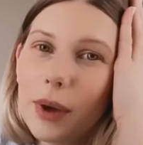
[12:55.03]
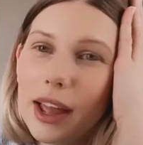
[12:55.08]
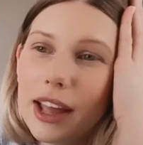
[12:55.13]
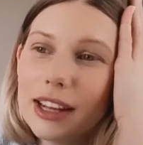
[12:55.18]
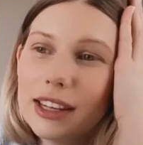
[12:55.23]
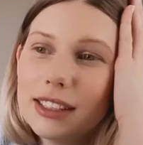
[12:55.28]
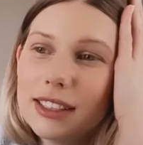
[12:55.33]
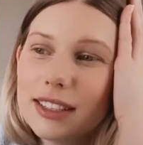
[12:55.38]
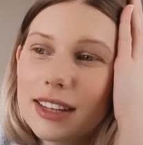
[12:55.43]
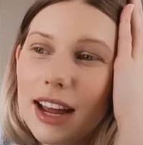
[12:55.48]

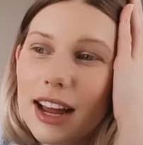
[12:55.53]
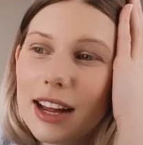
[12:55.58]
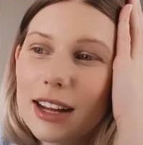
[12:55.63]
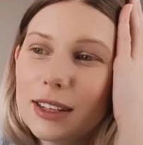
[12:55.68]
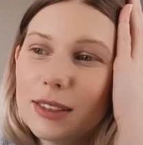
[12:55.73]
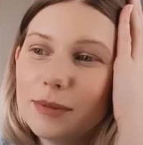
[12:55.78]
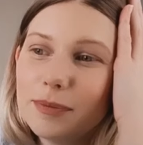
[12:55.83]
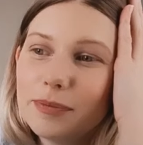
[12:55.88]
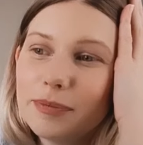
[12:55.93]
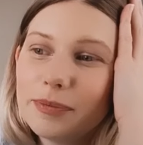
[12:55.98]

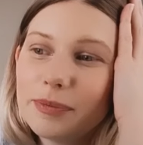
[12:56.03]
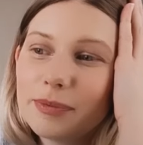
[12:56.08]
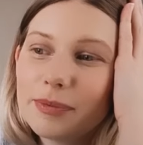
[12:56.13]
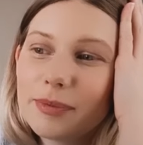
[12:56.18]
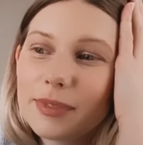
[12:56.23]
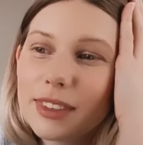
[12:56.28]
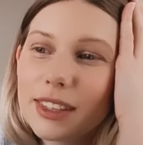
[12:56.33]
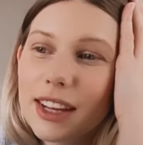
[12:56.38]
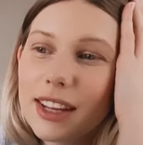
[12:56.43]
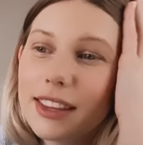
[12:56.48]
And,
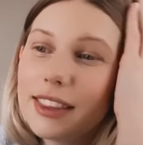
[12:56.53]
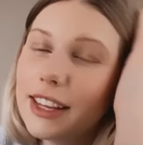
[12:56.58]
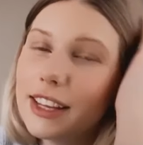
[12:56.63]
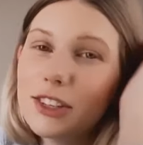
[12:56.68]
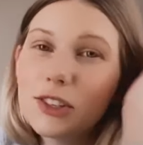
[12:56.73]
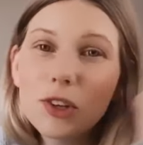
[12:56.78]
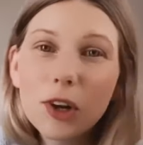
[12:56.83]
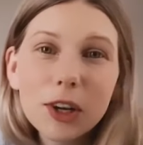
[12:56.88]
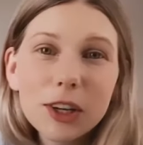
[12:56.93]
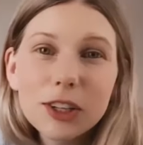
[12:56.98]
they
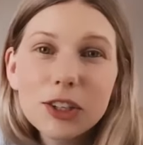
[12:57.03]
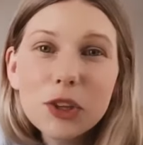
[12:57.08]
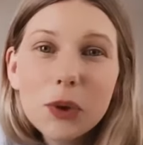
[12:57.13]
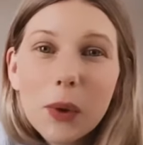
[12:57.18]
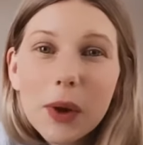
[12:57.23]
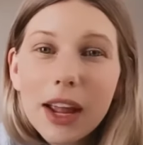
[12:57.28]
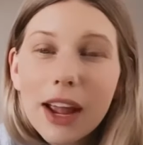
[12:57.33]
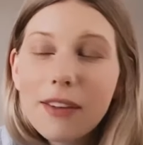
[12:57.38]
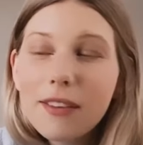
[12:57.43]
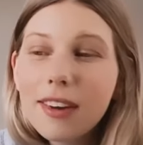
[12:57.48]
started
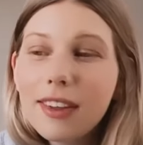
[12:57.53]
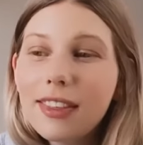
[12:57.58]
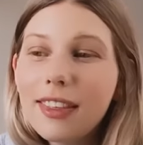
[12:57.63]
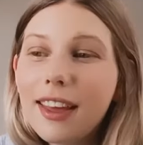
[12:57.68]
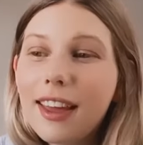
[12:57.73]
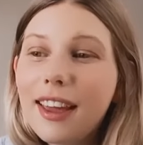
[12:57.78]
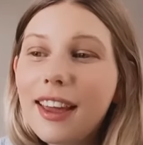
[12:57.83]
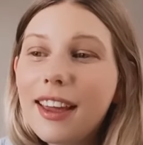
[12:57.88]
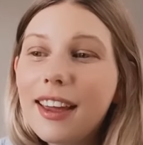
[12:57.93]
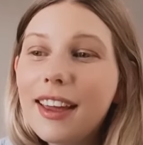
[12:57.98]
doing
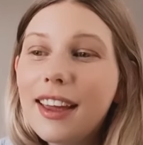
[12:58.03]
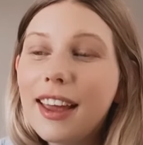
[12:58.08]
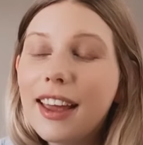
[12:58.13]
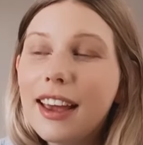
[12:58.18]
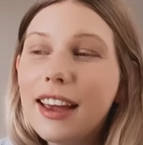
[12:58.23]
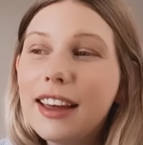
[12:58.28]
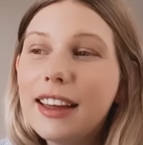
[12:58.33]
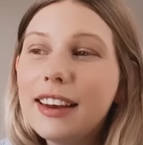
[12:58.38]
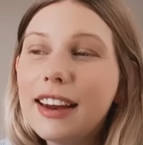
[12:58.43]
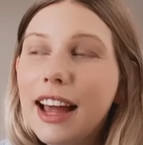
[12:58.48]
everything
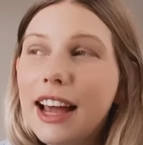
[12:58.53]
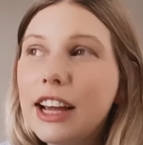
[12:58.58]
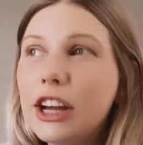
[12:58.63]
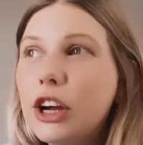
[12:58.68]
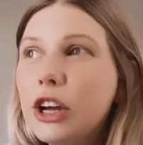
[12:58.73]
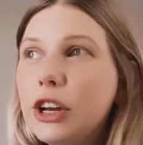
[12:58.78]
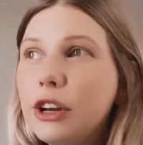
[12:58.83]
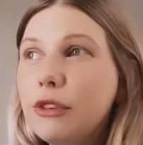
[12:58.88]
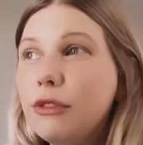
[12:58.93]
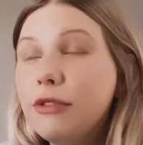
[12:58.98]
and I
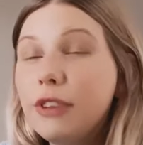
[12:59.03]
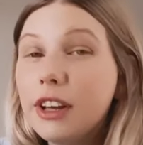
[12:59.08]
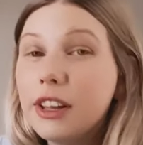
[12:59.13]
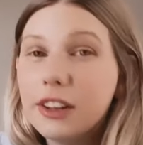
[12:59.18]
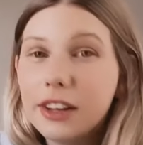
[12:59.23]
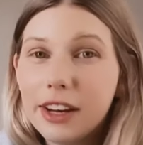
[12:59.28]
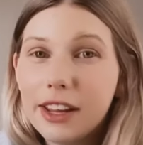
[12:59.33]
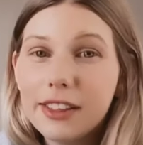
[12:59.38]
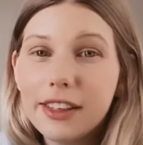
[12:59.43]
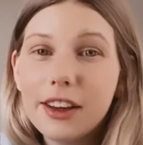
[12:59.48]
couldn't feel
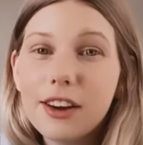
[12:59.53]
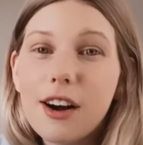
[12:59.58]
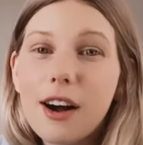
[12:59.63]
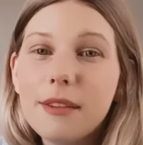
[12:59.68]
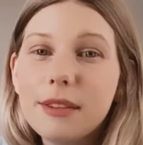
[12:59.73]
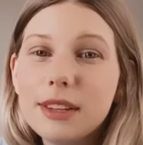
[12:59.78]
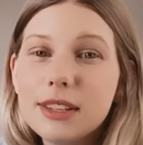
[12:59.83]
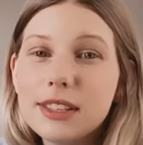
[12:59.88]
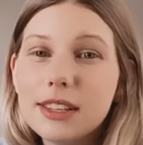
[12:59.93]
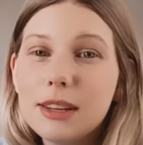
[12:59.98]
anything
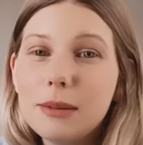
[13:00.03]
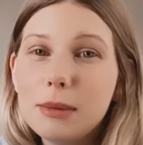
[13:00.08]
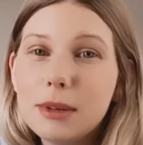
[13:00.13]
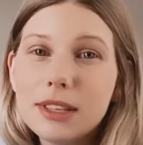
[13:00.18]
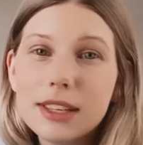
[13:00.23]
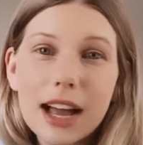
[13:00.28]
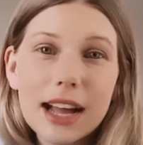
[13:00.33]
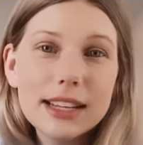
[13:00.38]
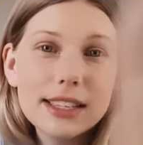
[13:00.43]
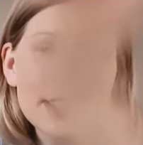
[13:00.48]
obviously
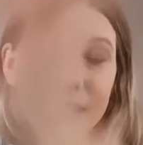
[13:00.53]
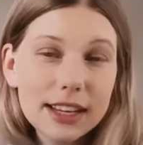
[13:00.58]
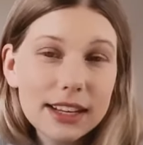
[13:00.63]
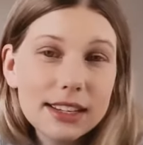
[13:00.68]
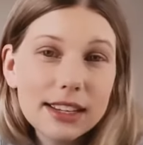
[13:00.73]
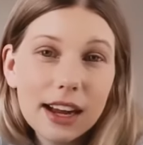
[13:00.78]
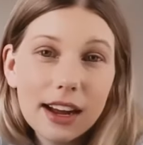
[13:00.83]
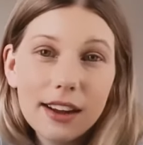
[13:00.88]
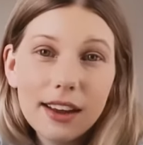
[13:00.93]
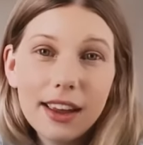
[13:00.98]
besides like
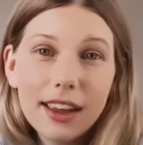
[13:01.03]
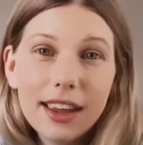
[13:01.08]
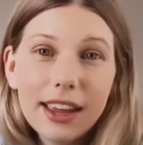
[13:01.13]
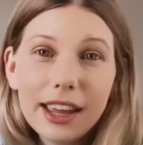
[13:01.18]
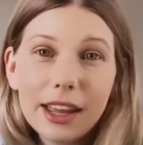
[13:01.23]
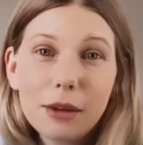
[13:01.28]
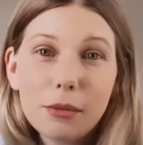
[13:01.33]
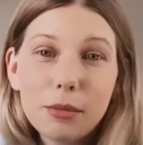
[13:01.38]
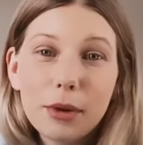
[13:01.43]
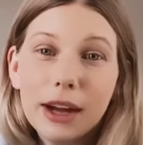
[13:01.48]
tugging
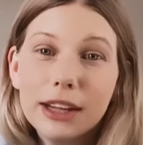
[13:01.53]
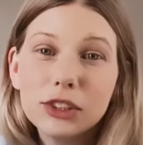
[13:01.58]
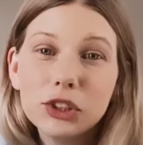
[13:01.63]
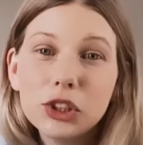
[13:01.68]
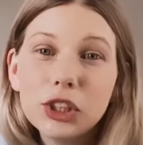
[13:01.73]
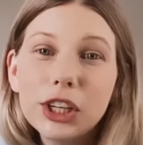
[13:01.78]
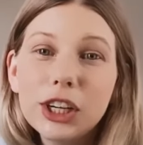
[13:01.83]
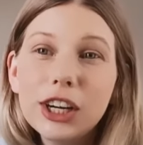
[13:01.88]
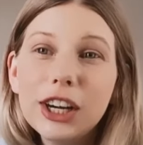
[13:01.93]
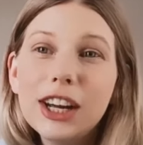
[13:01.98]
and
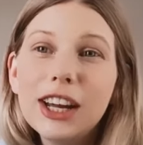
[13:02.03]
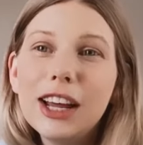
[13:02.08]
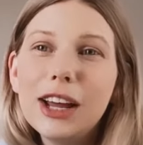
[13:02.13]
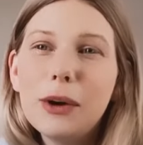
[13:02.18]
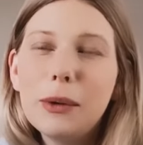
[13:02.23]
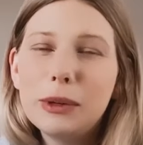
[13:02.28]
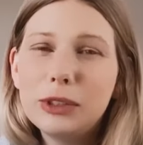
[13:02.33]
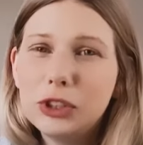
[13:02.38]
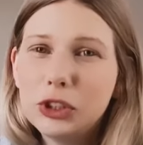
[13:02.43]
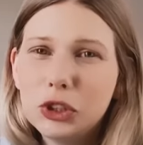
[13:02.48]
pressure,
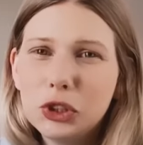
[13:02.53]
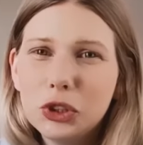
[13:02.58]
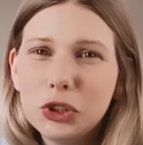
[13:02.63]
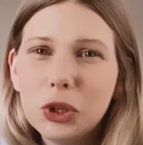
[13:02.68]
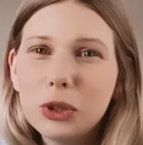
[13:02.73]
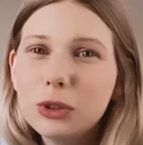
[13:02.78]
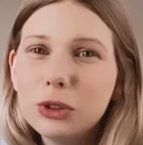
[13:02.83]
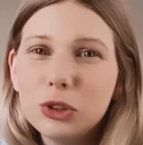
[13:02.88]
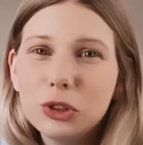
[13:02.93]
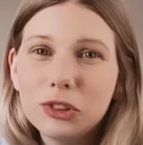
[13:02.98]
which is
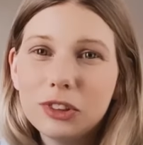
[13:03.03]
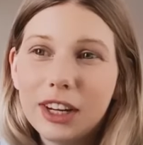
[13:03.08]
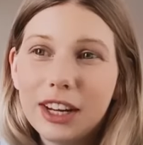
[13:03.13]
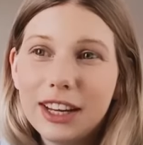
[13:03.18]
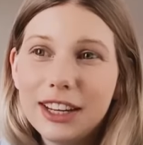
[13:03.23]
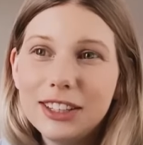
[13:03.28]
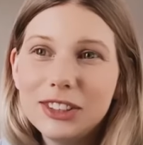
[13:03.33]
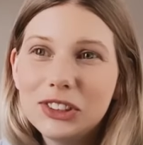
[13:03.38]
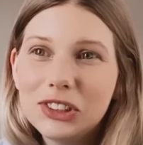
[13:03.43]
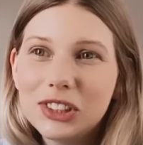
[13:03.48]
so
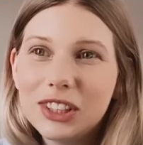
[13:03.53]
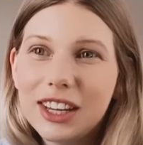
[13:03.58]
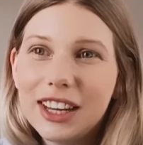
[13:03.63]
strange.